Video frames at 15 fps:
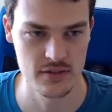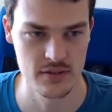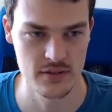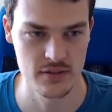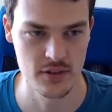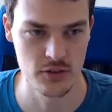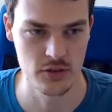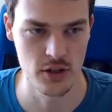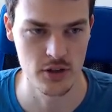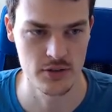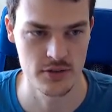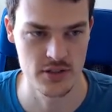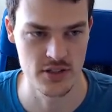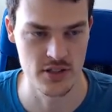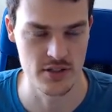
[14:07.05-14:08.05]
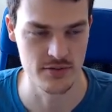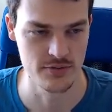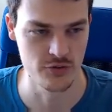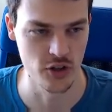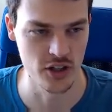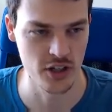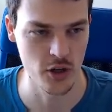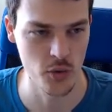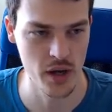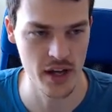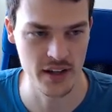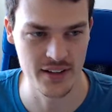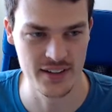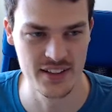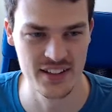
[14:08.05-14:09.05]
oh no, just running
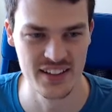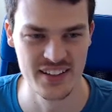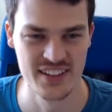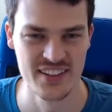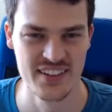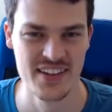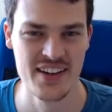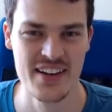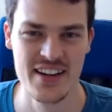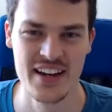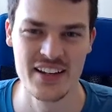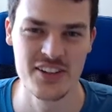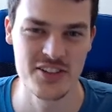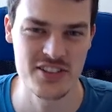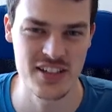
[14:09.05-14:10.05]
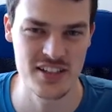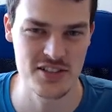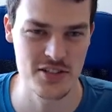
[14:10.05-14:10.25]
away. It looks like it's just